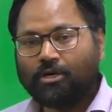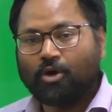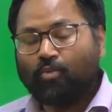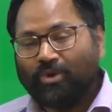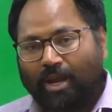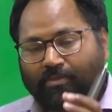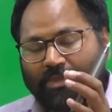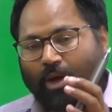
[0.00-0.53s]

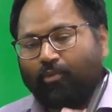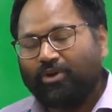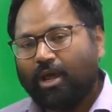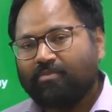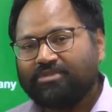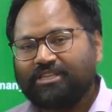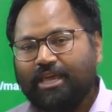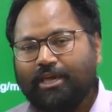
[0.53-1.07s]
When
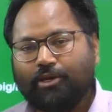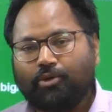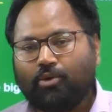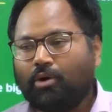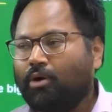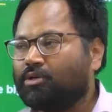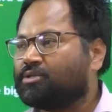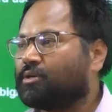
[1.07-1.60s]
I'm saying,
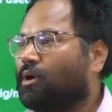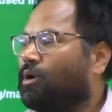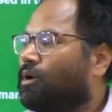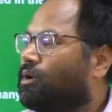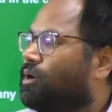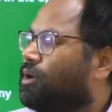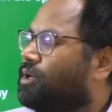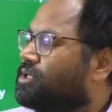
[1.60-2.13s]

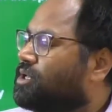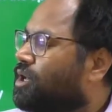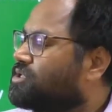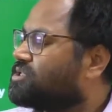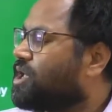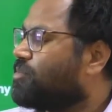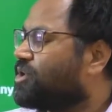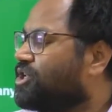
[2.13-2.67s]
a
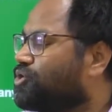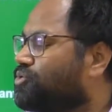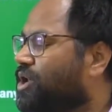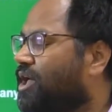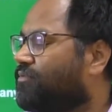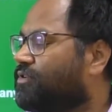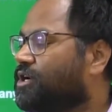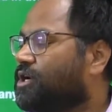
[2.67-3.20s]
summary should
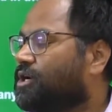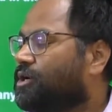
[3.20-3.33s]
have,